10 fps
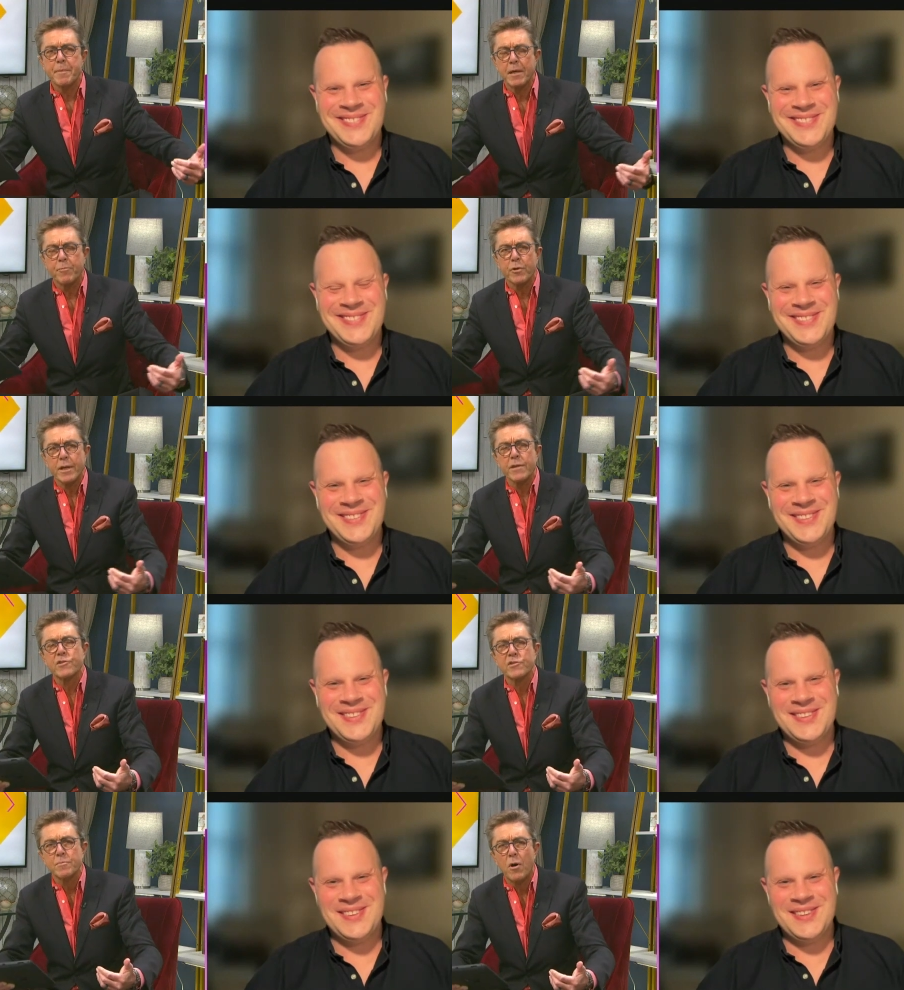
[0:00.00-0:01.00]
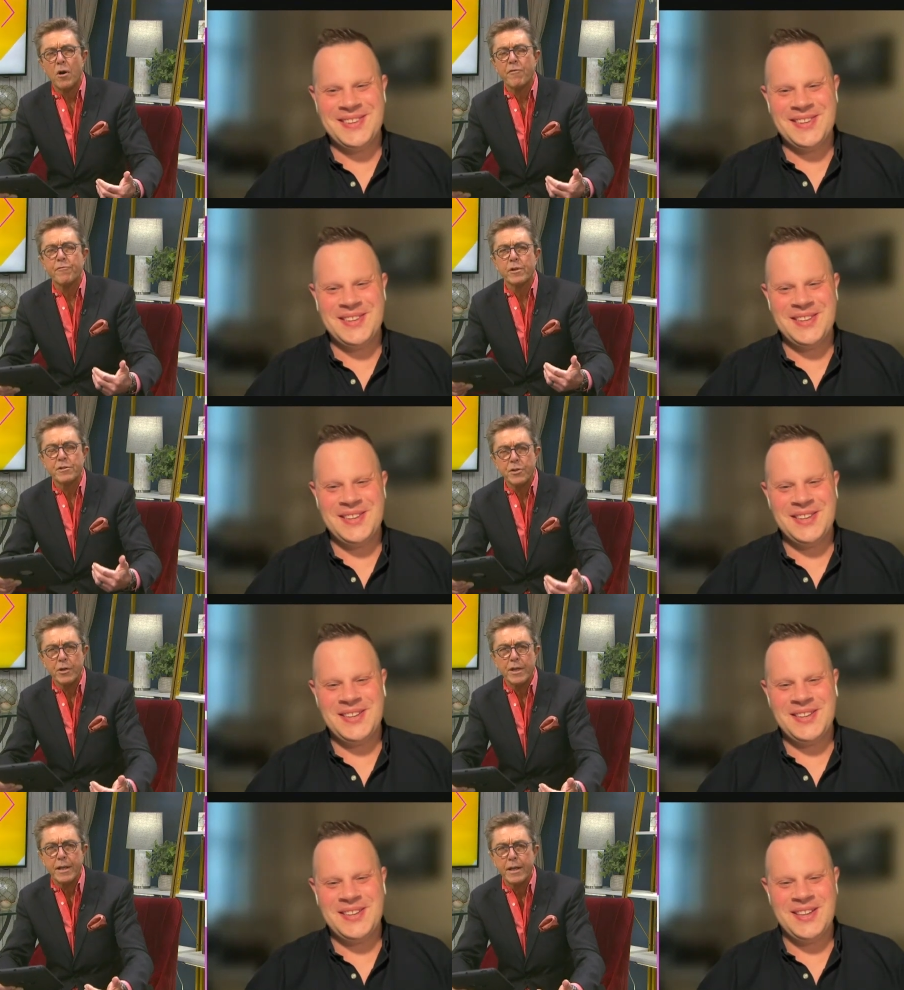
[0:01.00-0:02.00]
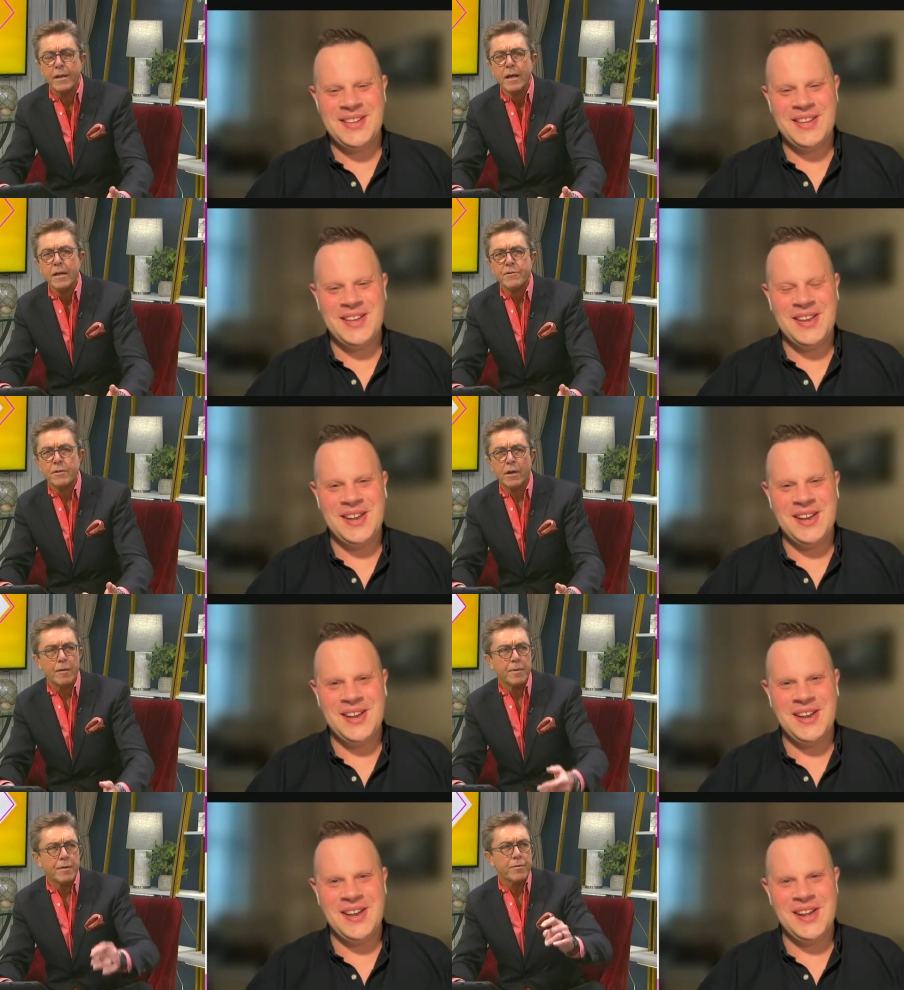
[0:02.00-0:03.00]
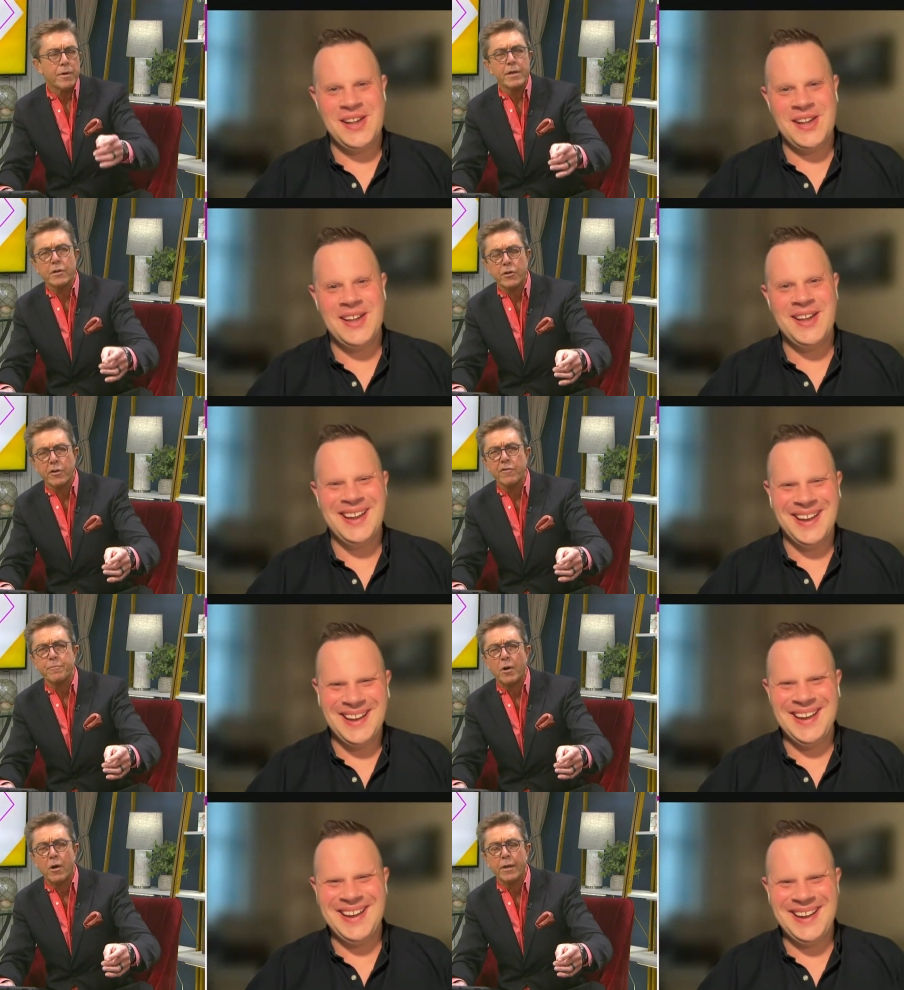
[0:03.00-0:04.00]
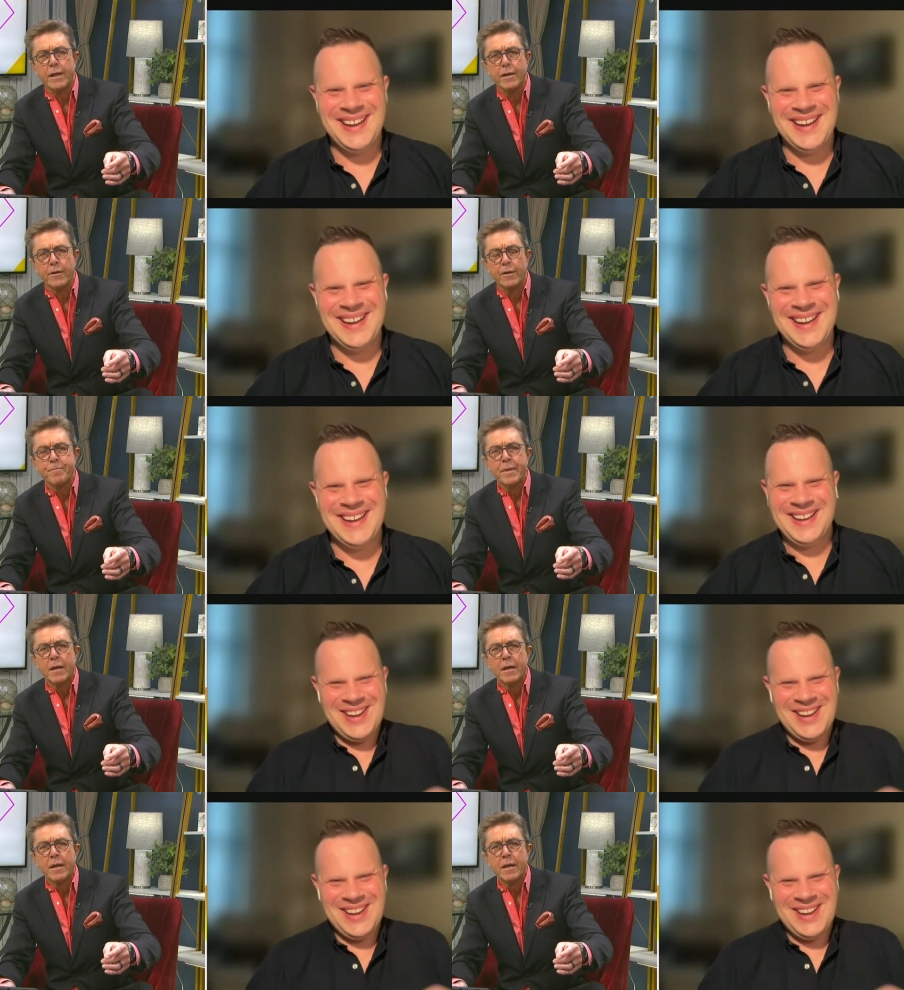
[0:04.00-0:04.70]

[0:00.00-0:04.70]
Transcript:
Speaker 1: to be a pretty small fraternity. So I'm going to throw you a curveball here.